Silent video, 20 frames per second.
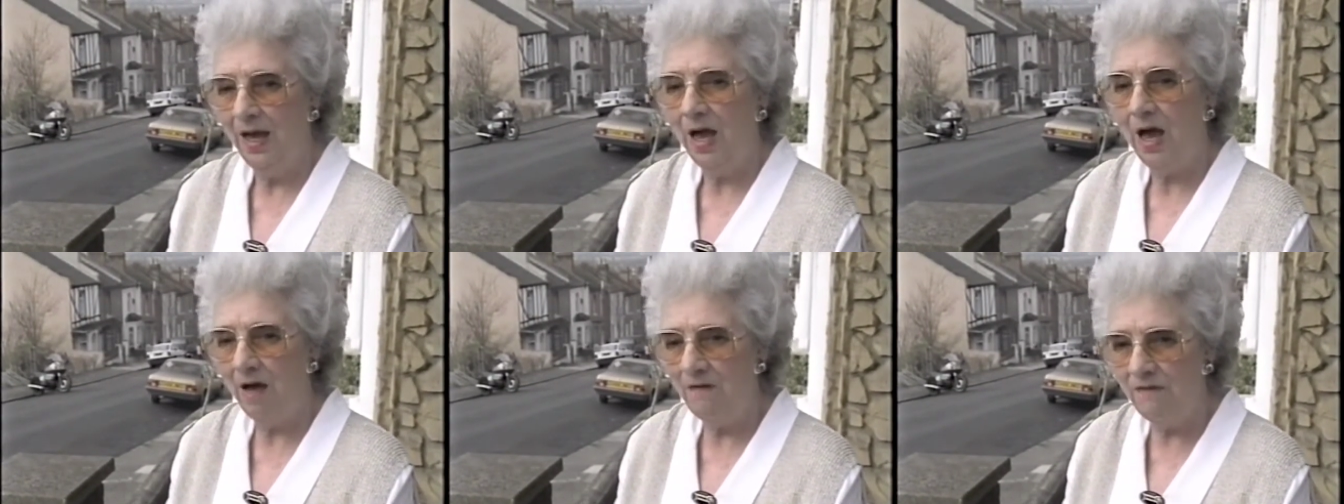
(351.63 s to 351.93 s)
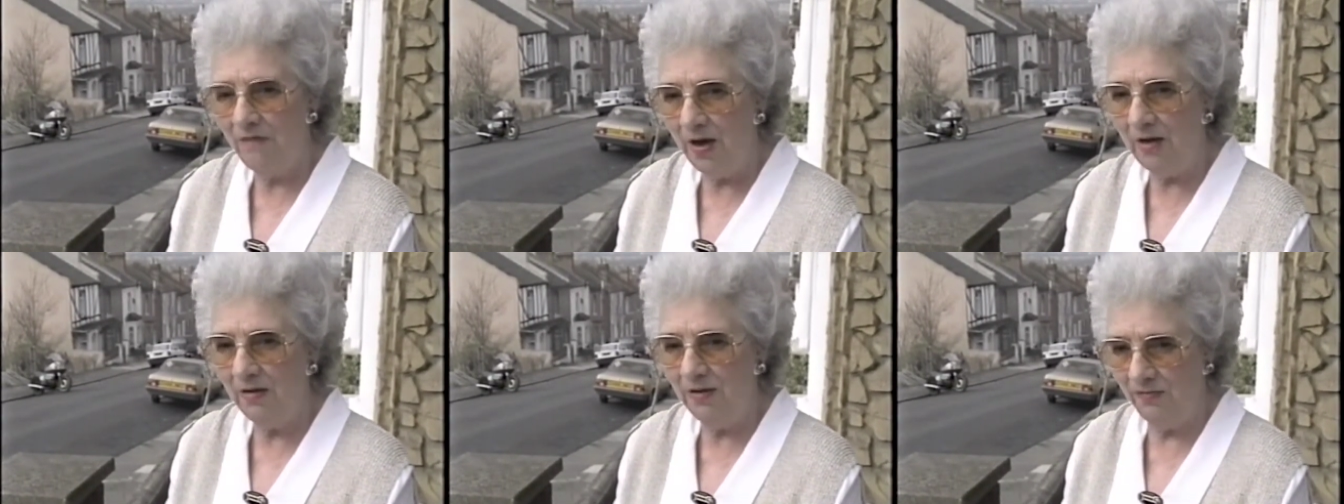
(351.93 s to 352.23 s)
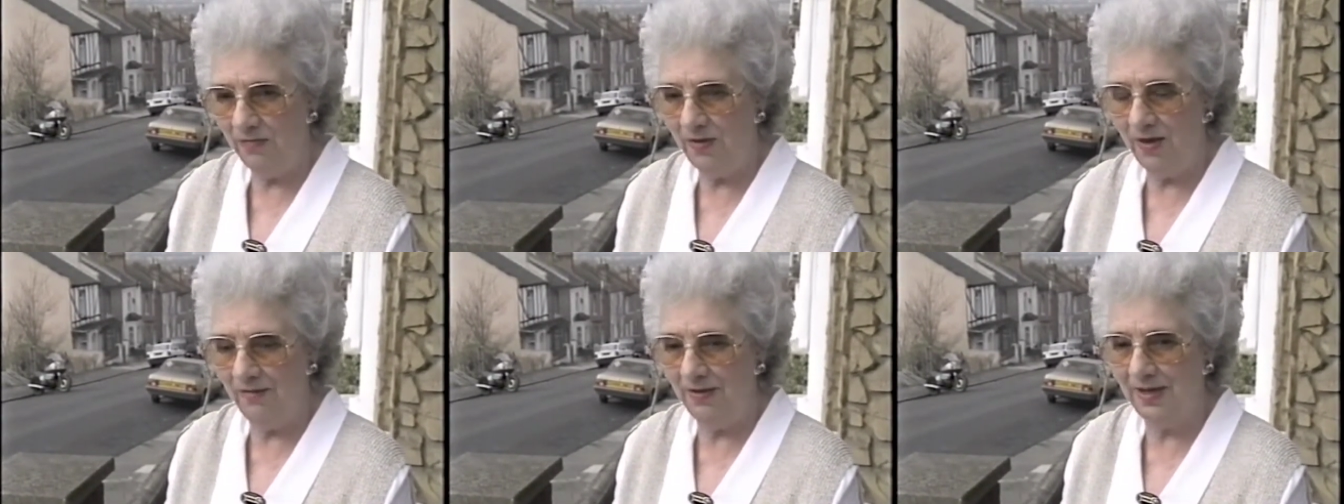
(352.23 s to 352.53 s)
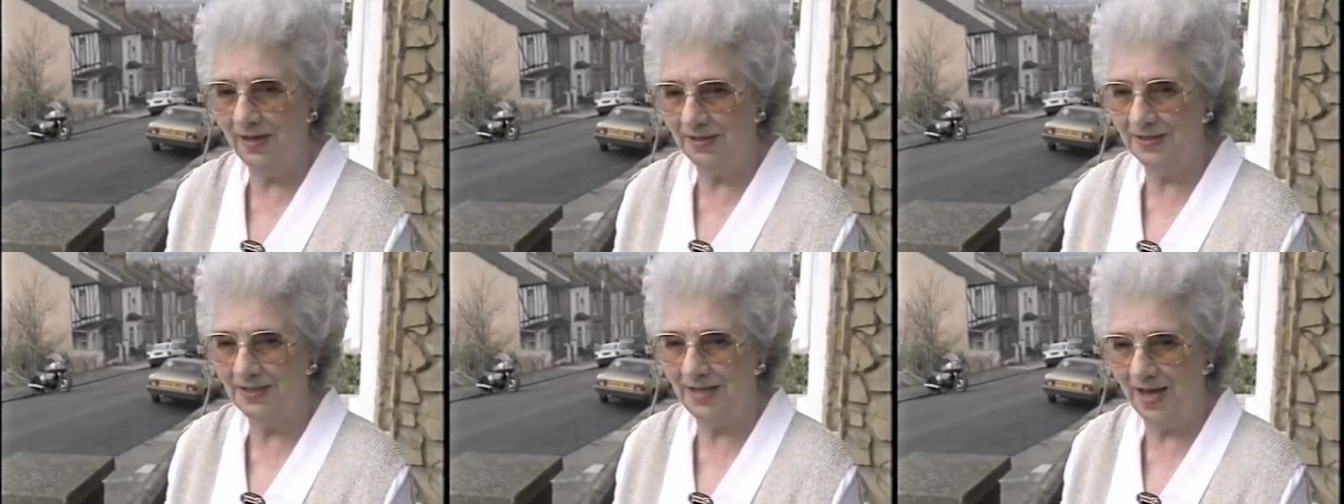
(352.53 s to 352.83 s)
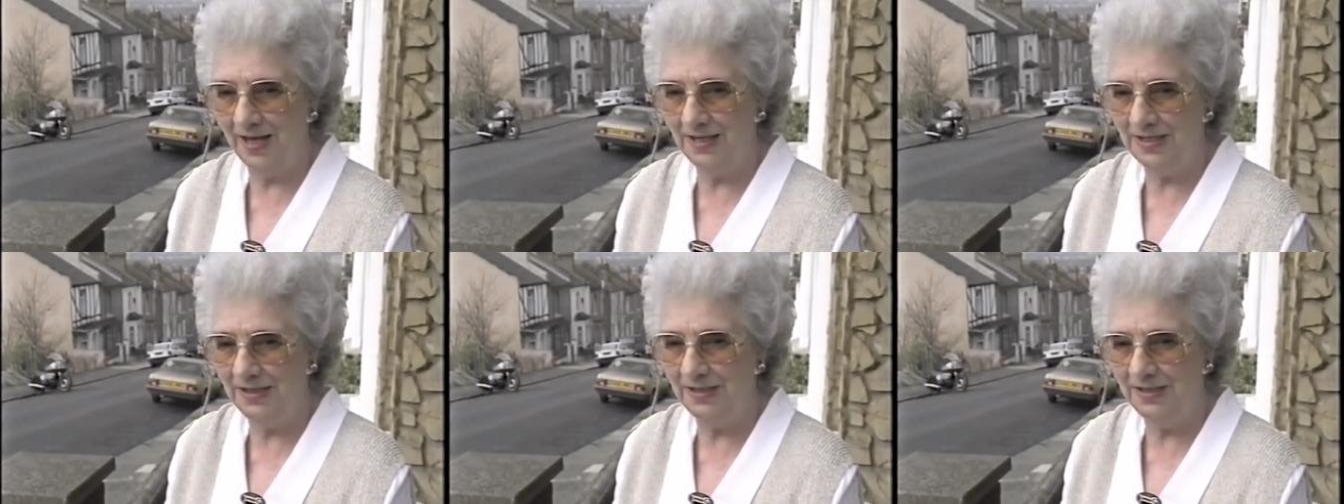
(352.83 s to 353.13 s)
A very, very
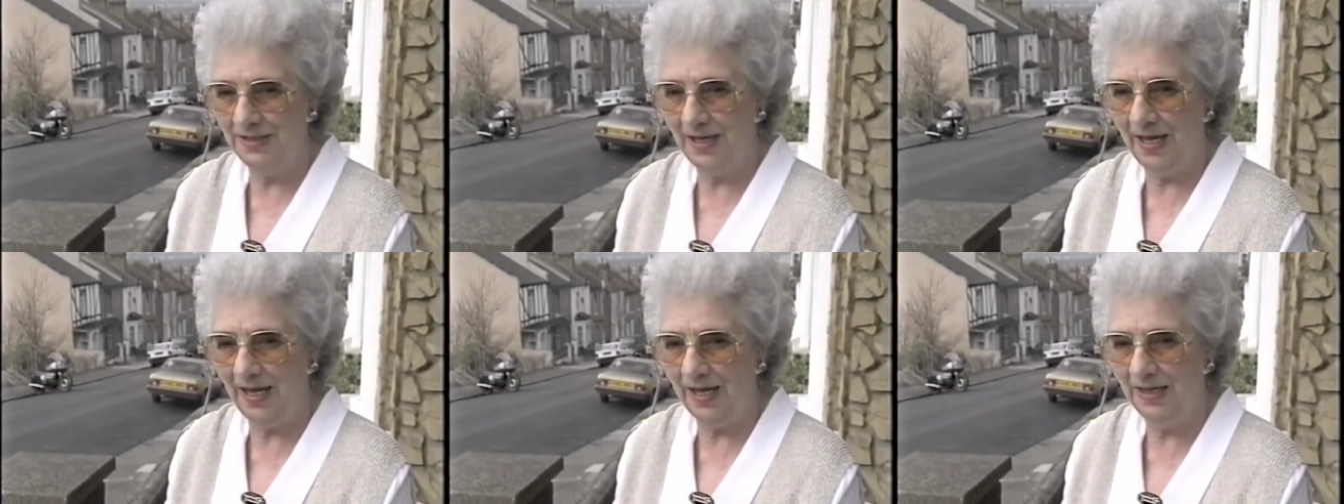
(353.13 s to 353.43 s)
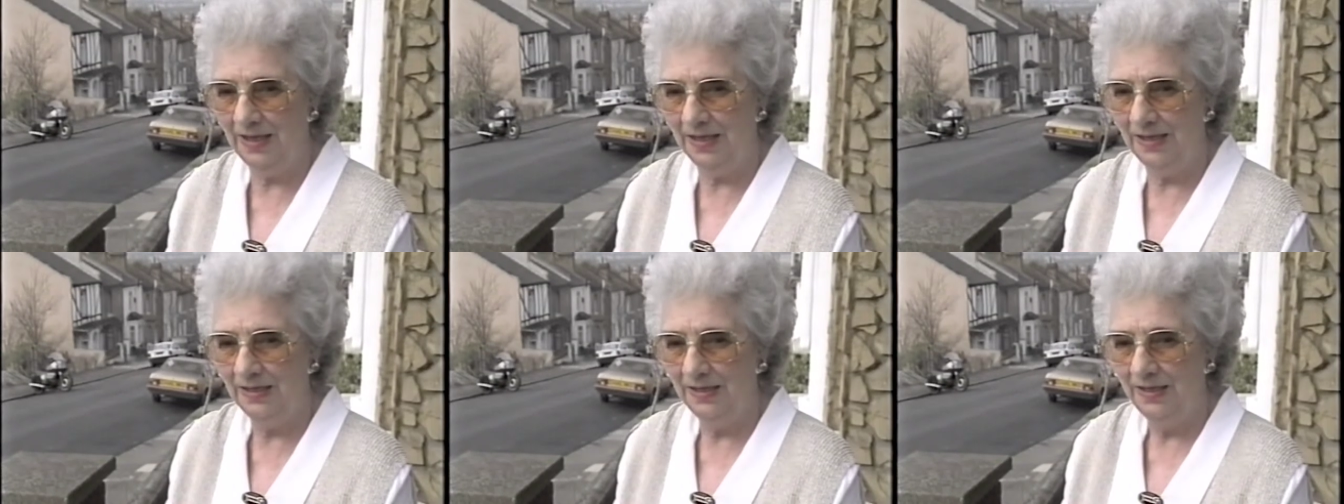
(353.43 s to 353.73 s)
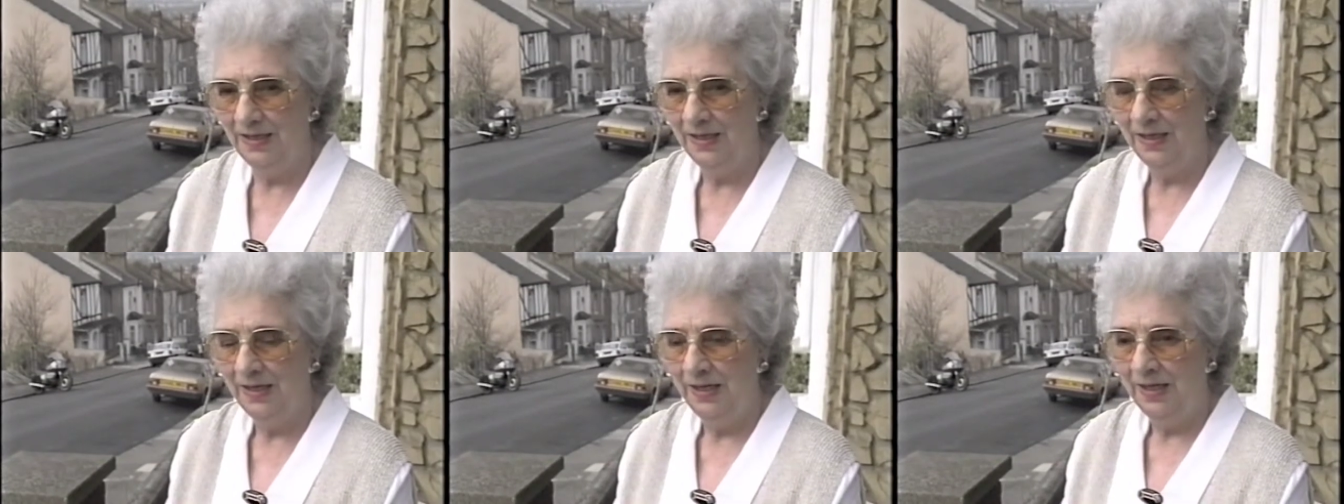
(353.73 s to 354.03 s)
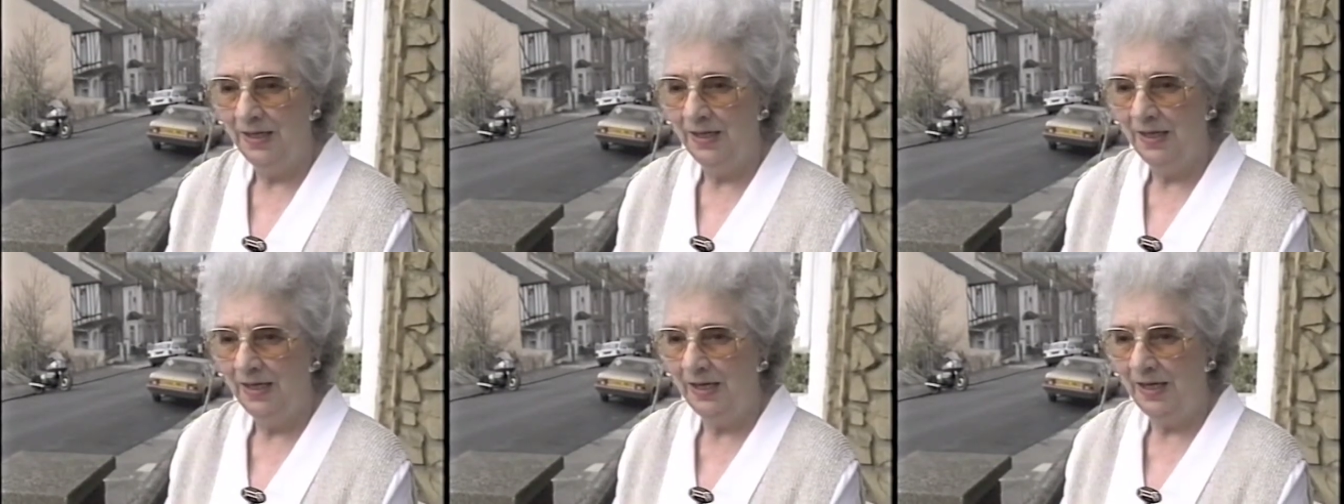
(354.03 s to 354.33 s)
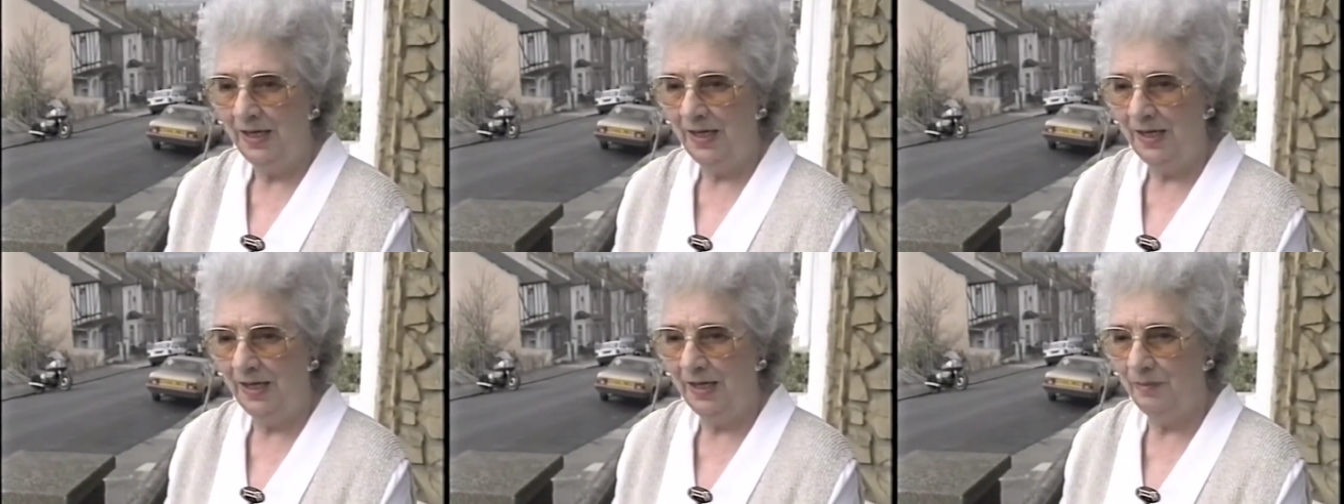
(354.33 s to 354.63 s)
exciting day
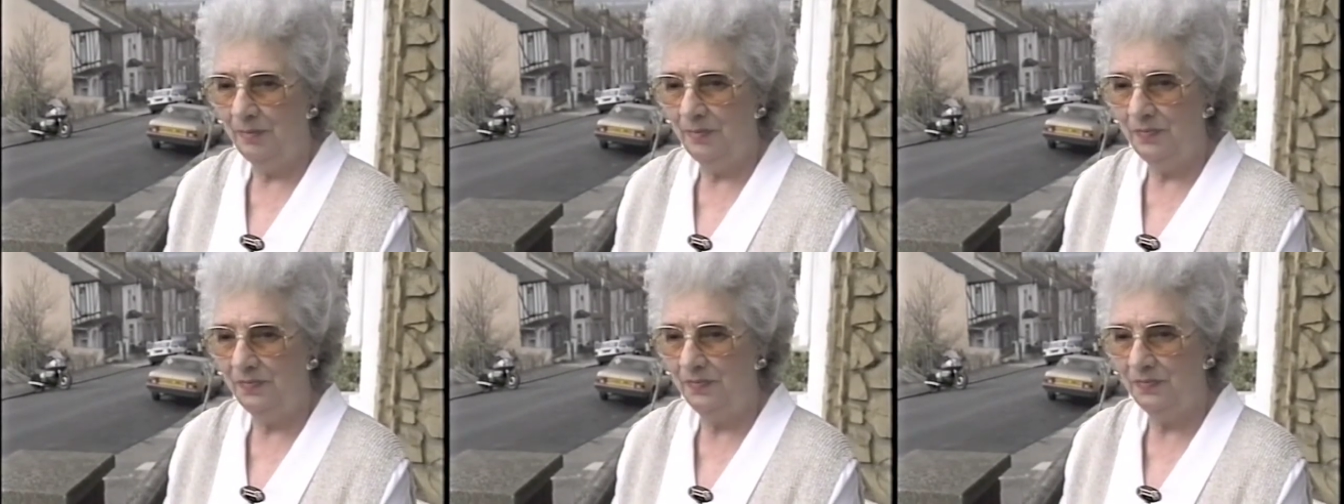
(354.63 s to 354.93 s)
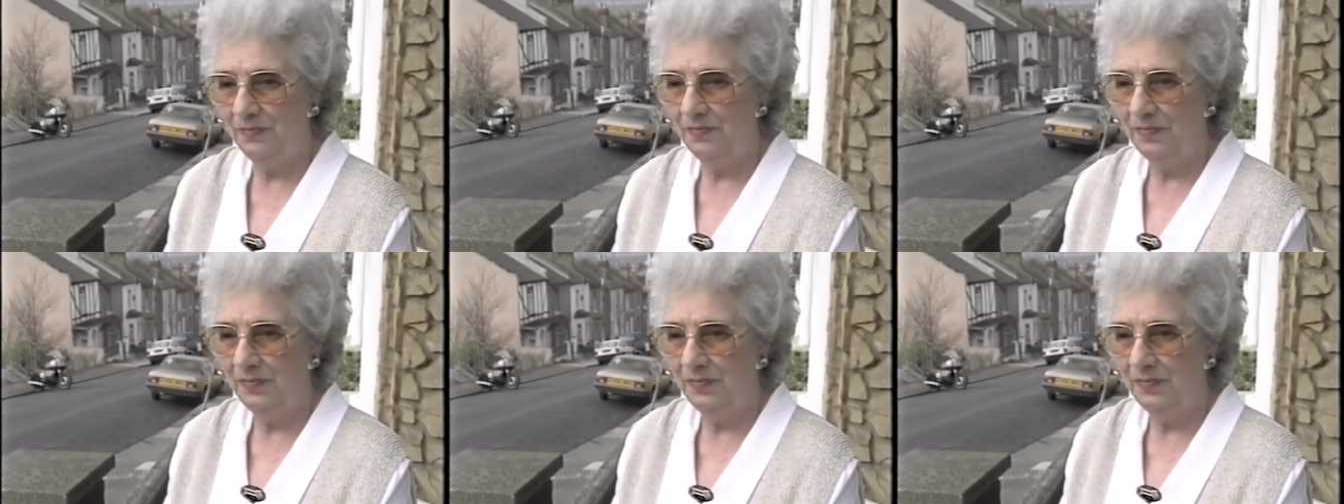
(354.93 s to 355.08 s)
um,